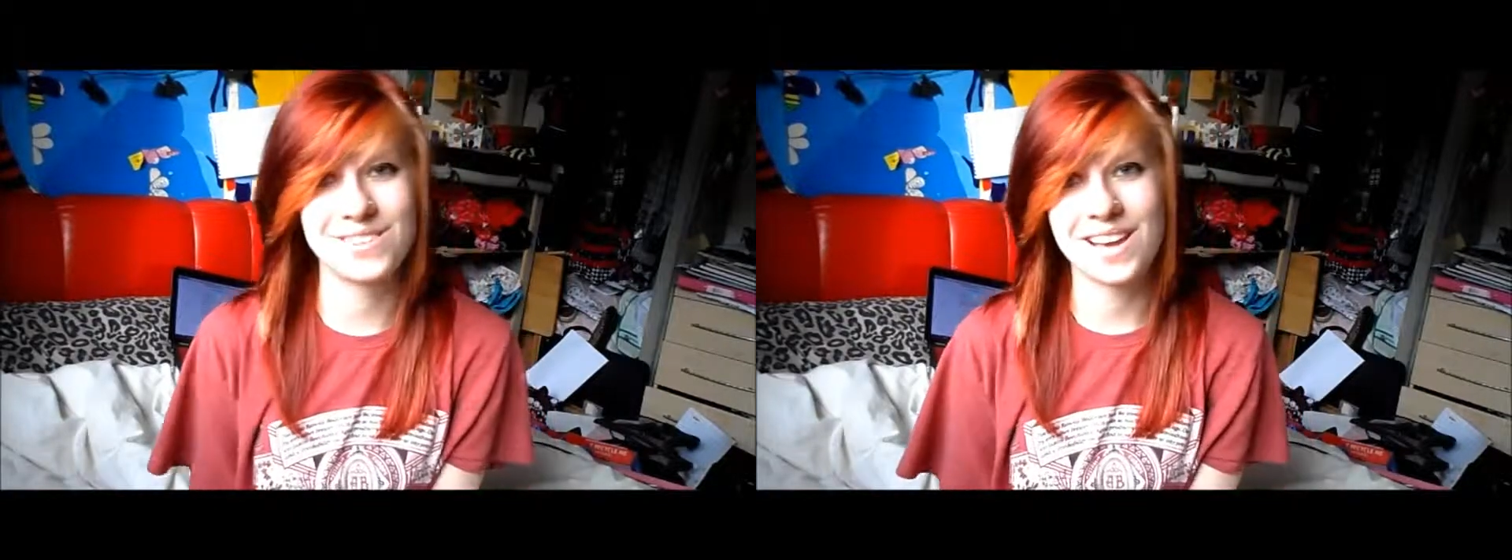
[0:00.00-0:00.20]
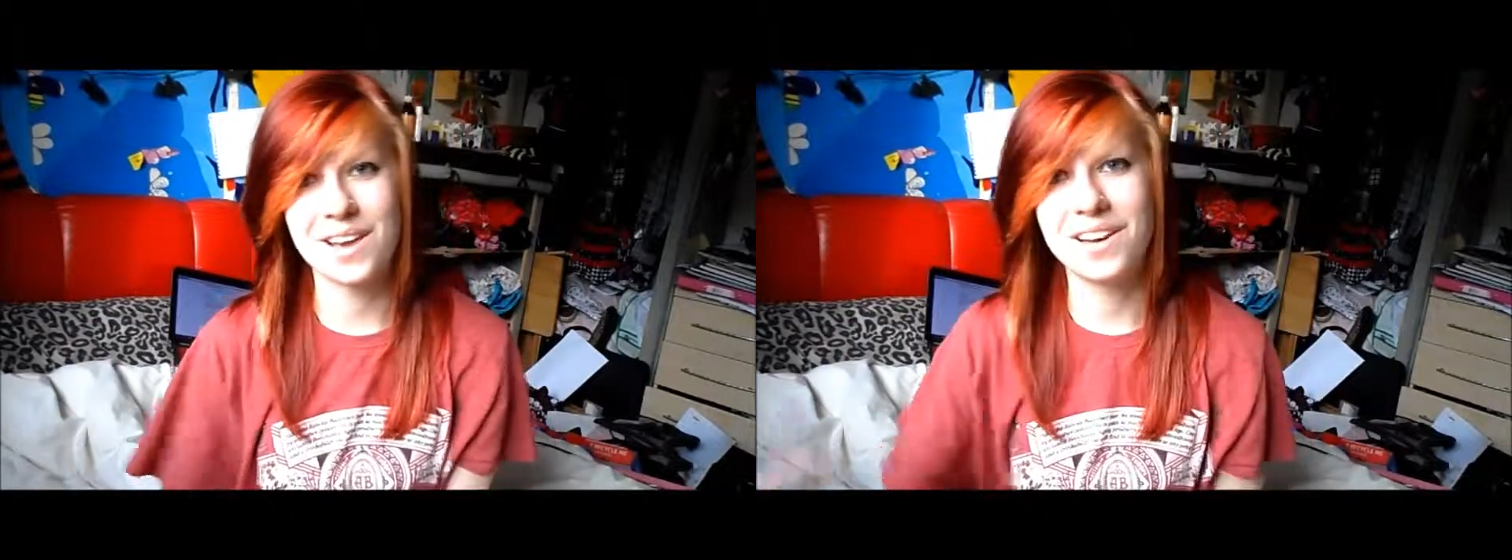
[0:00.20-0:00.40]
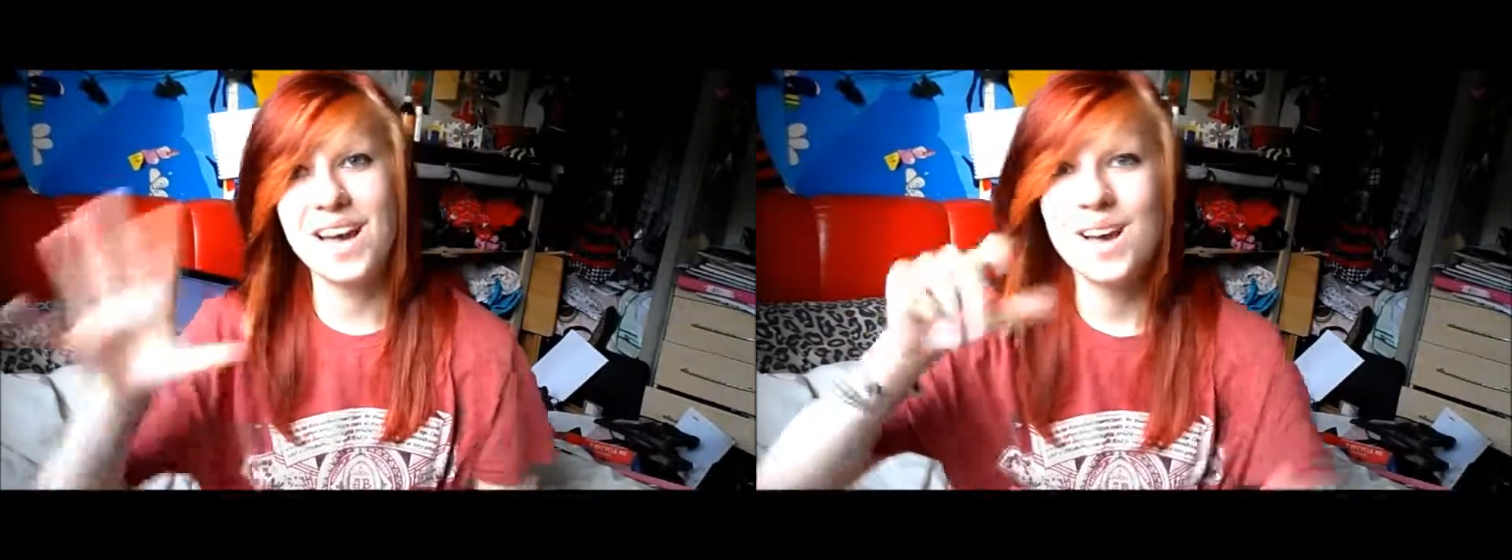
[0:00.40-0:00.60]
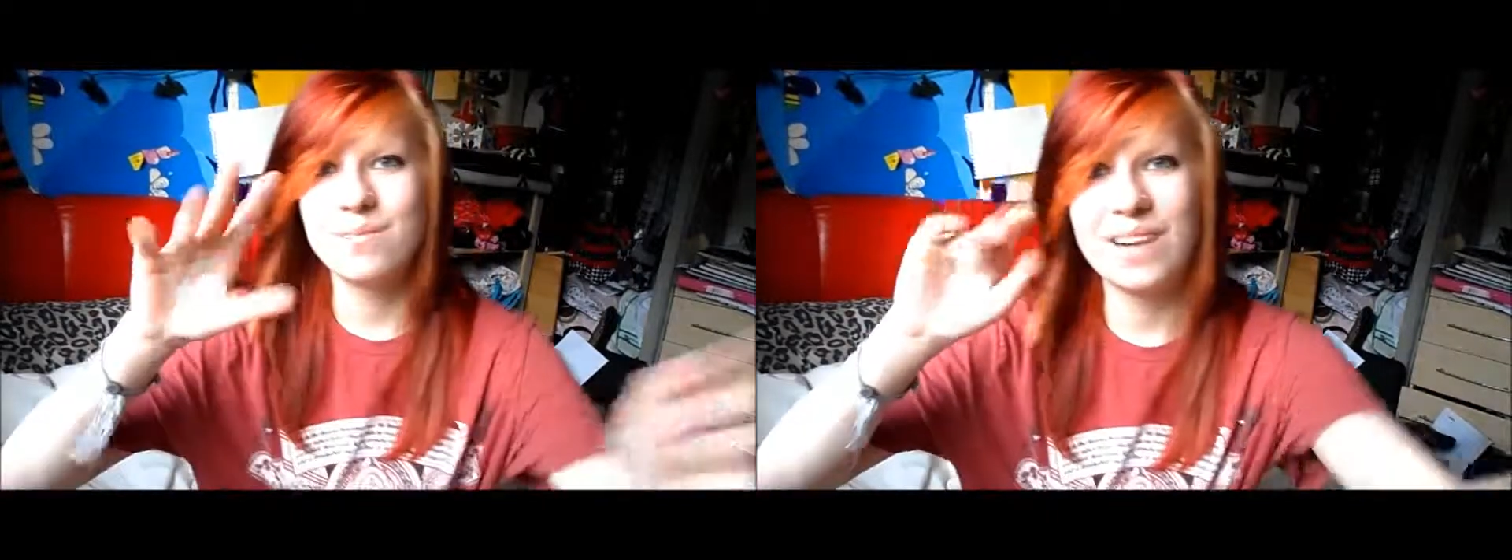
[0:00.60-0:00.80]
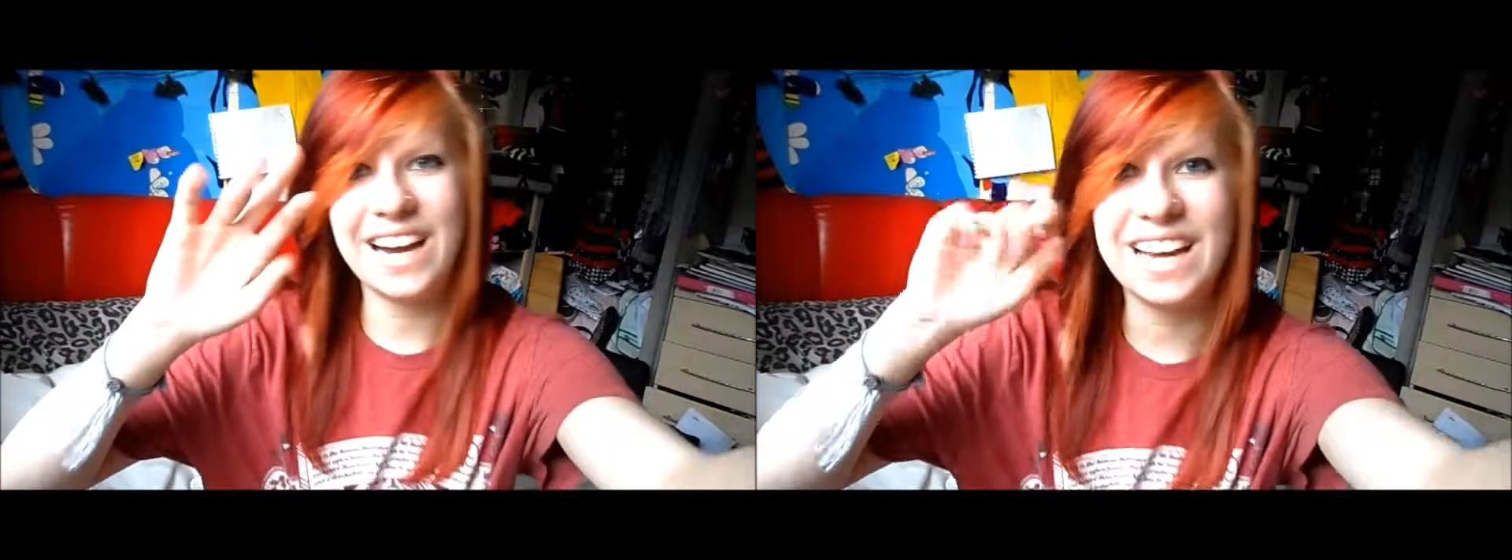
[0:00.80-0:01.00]
video.
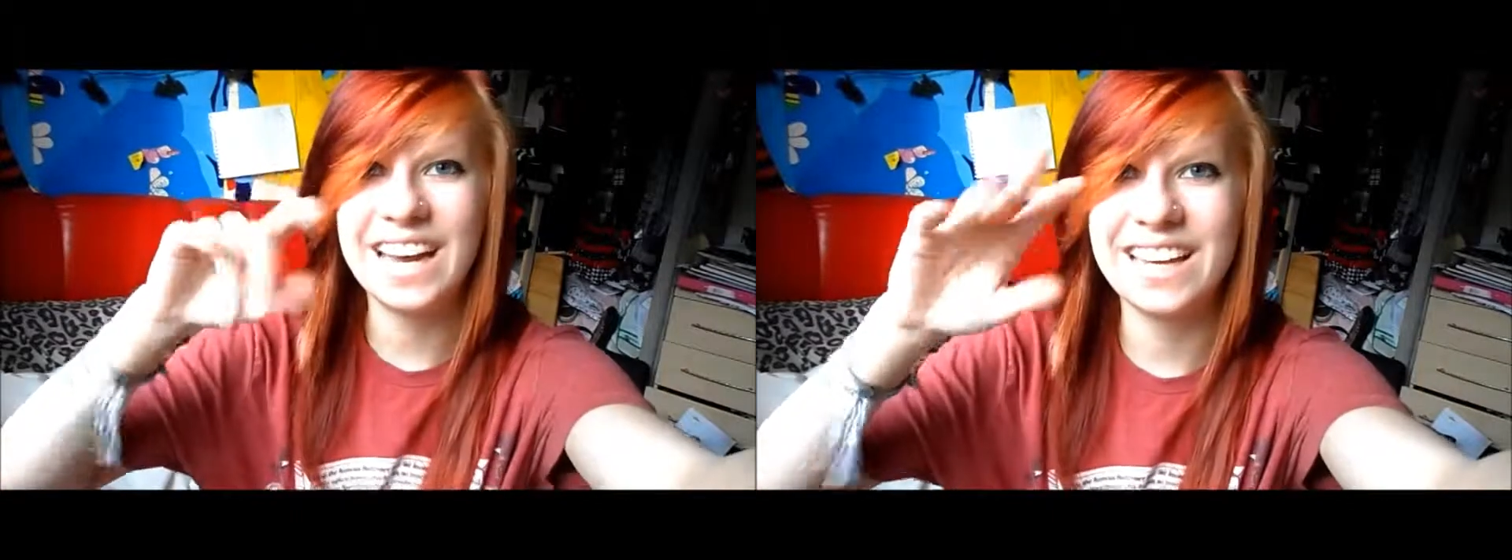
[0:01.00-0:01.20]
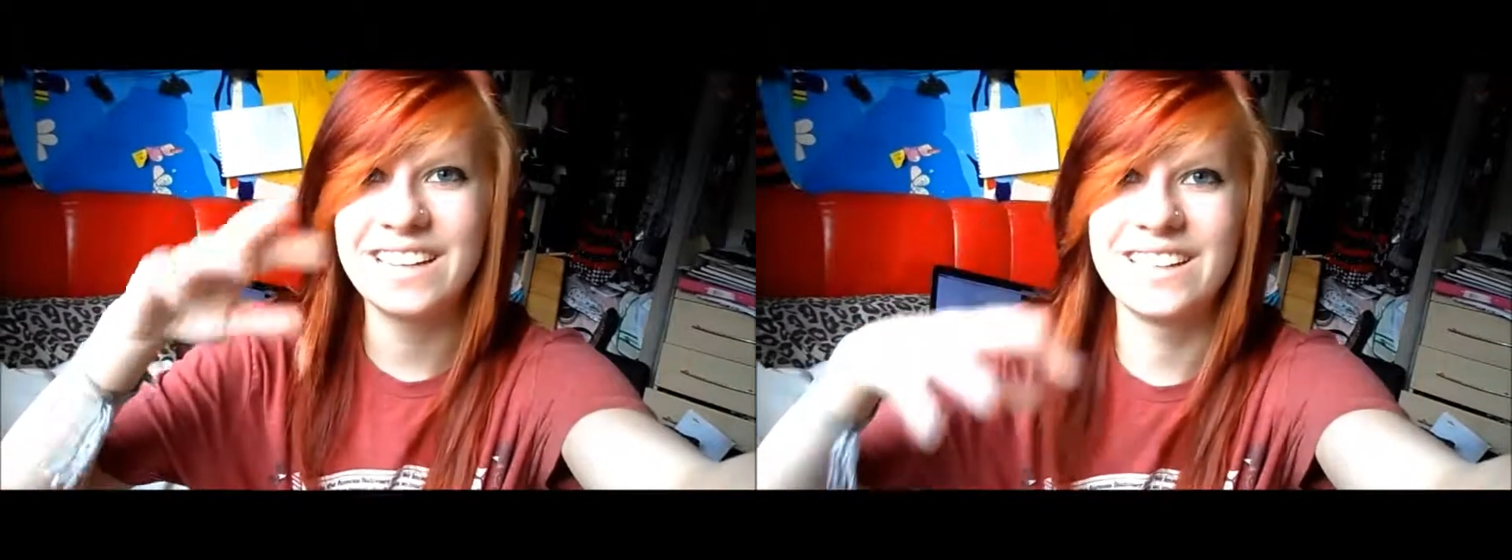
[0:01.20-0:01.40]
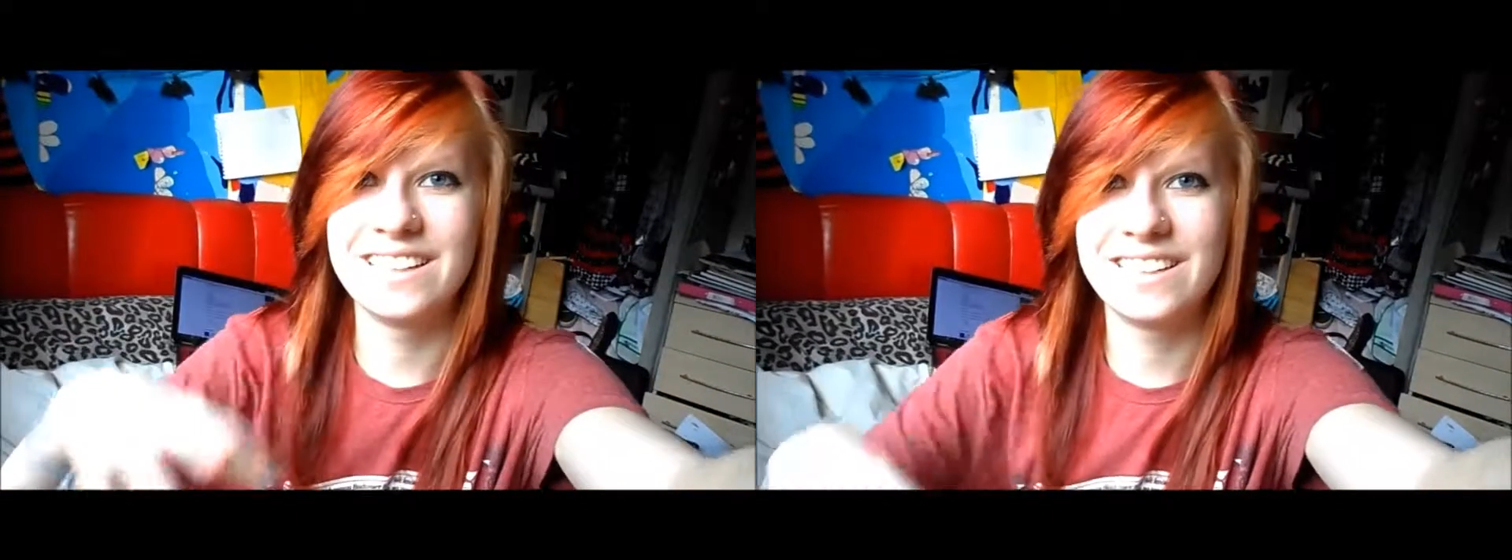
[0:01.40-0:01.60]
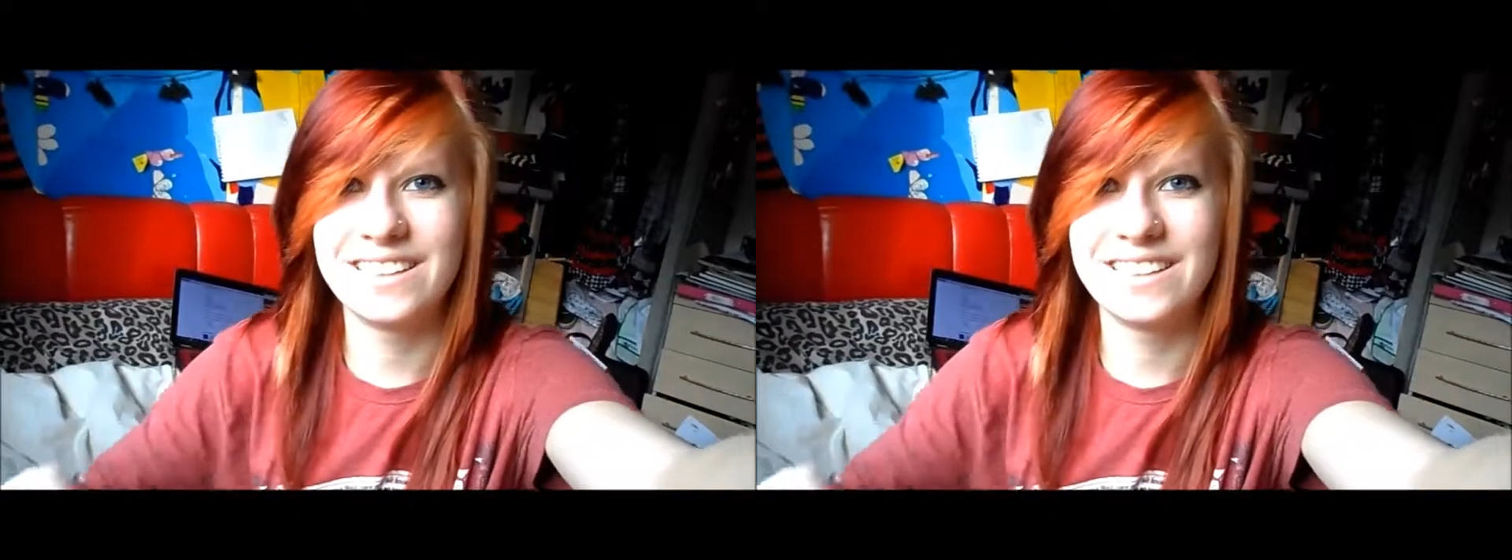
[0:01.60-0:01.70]
Bye!